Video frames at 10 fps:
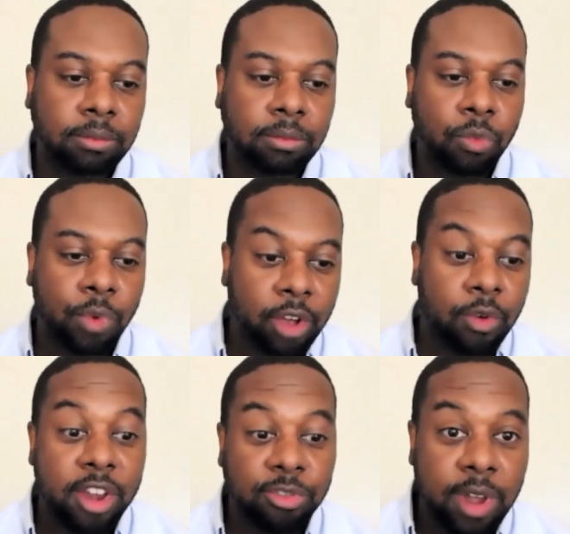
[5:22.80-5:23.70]
When I
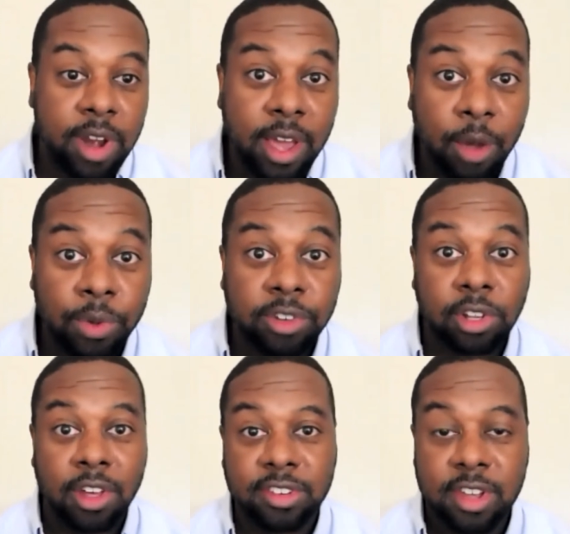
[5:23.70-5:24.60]
graduated, I went to
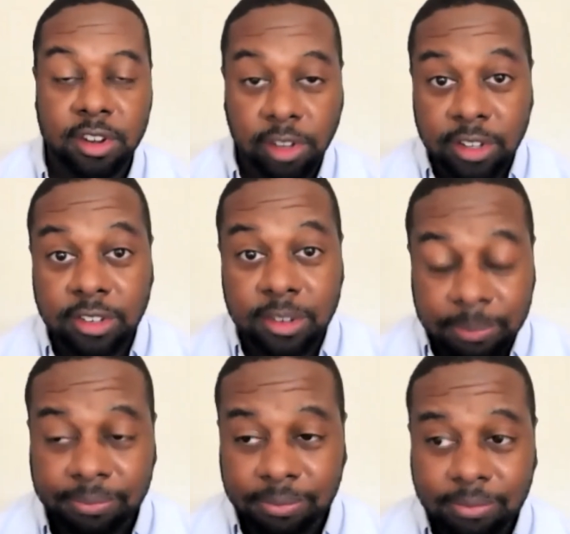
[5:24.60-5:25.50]
Los Angeles.
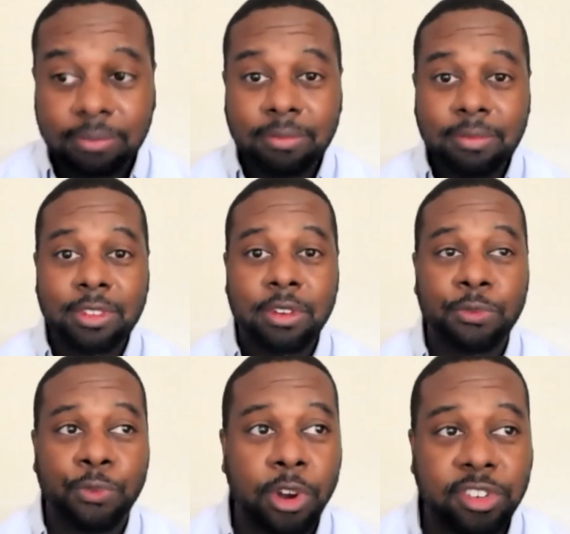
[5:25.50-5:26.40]

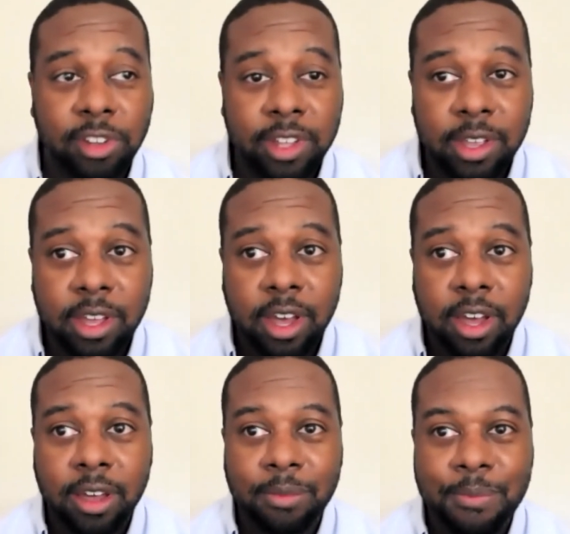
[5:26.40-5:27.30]
Fortunately,
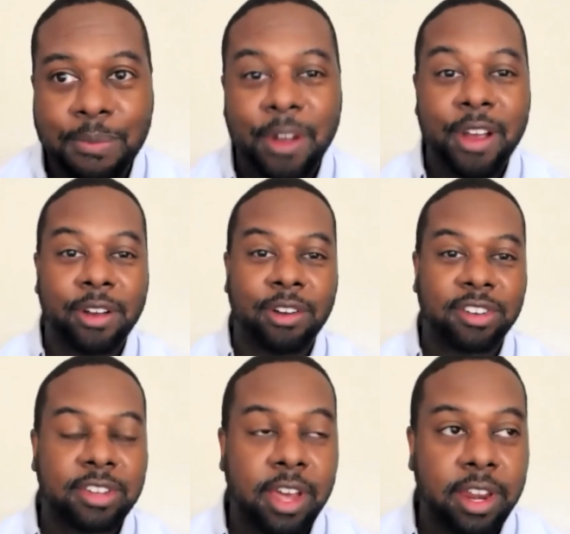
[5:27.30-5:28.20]
Mayor Eric
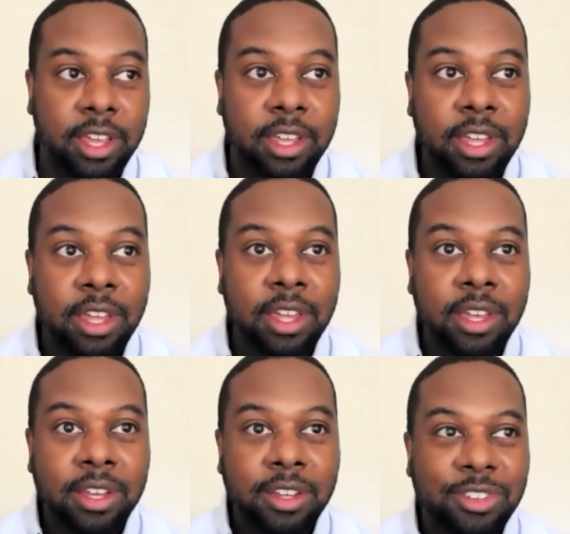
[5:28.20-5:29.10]
Garcetti
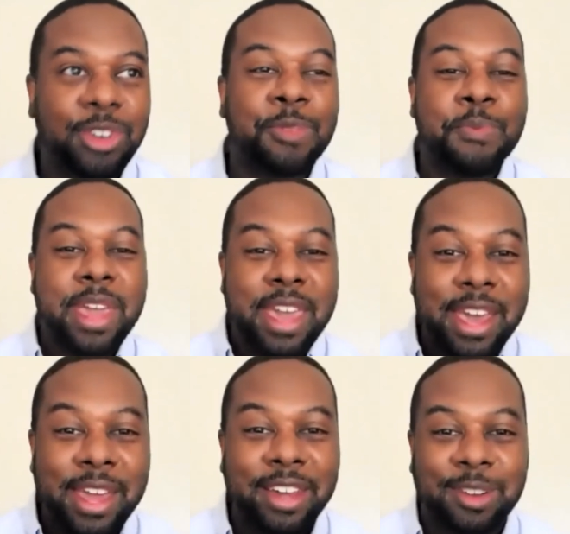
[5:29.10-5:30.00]
took me
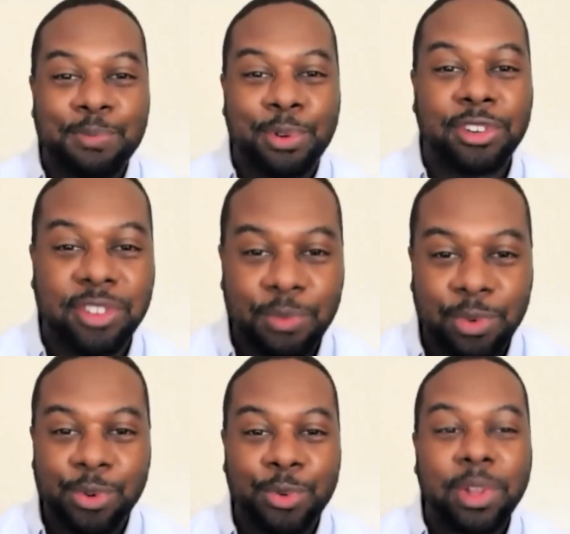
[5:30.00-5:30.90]
in as a person
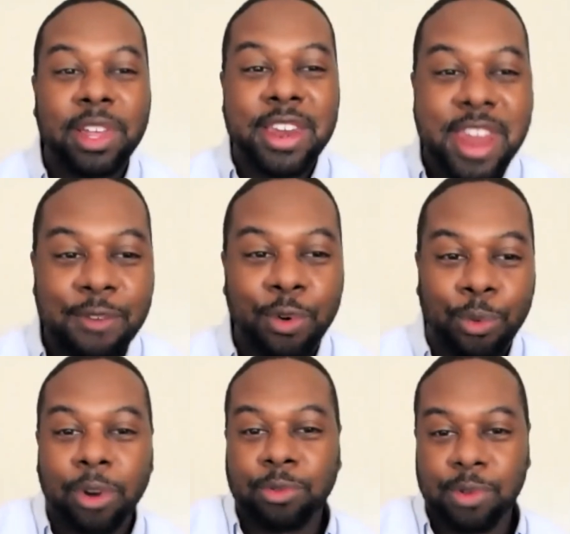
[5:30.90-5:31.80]
who really had never
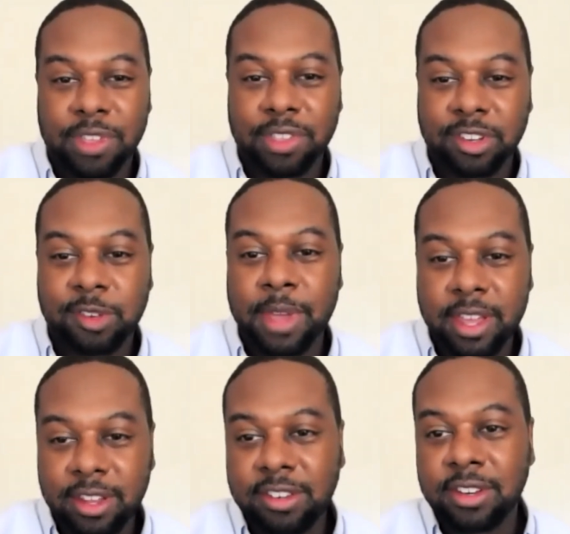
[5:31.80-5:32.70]
worked within the
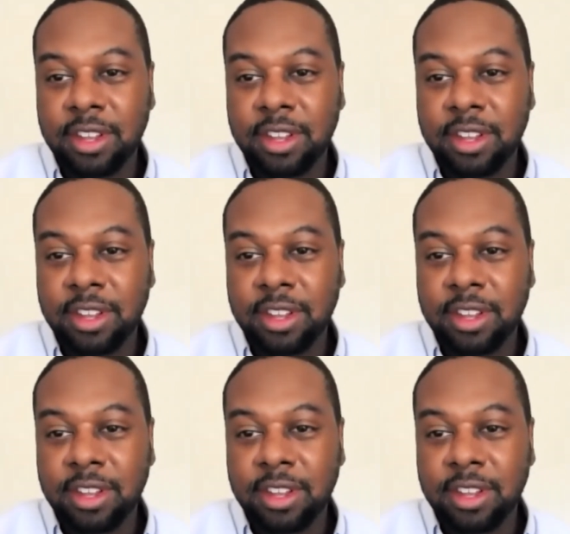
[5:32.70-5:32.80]
space.